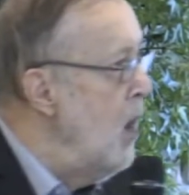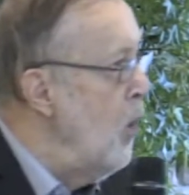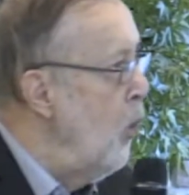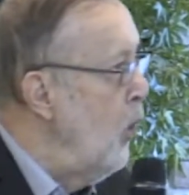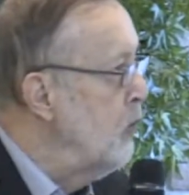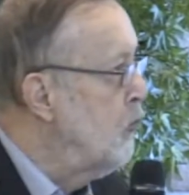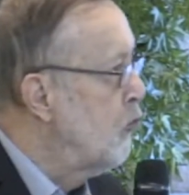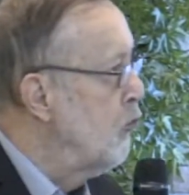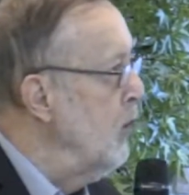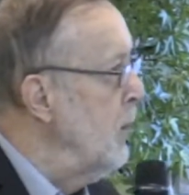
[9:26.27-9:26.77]

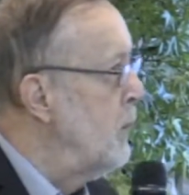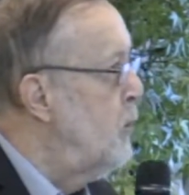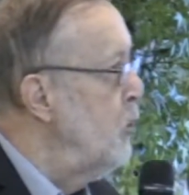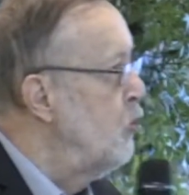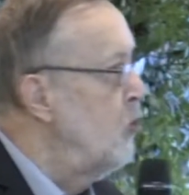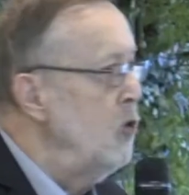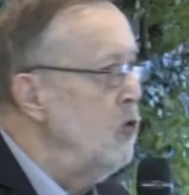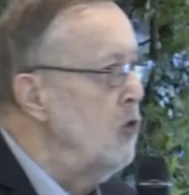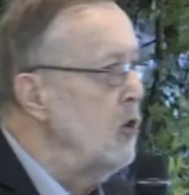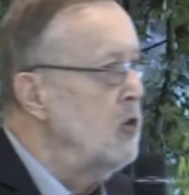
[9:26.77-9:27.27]
What
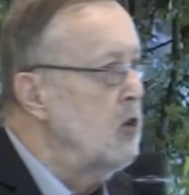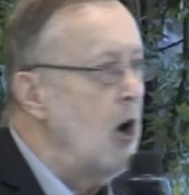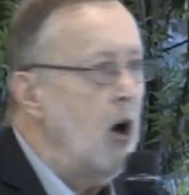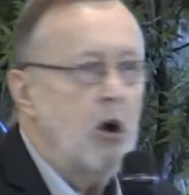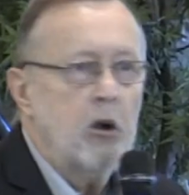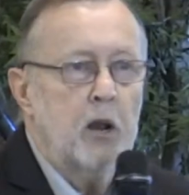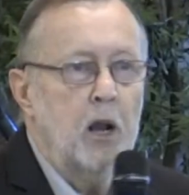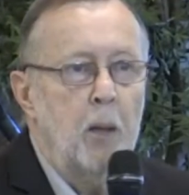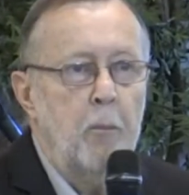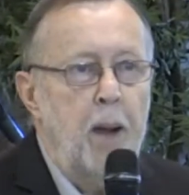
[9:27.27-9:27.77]
scriptures is he
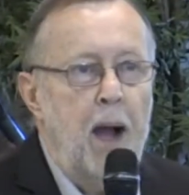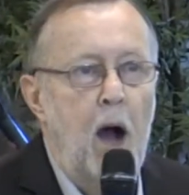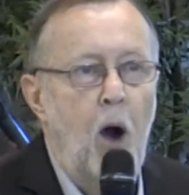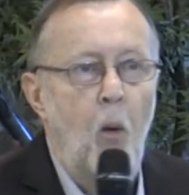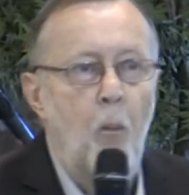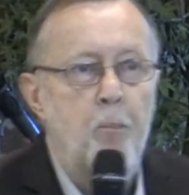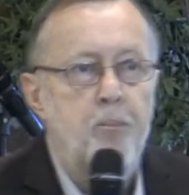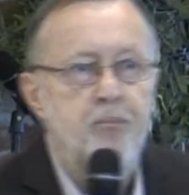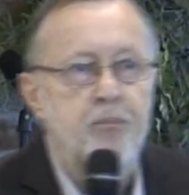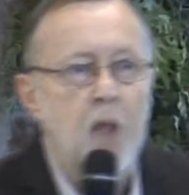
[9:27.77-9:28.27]
talking about?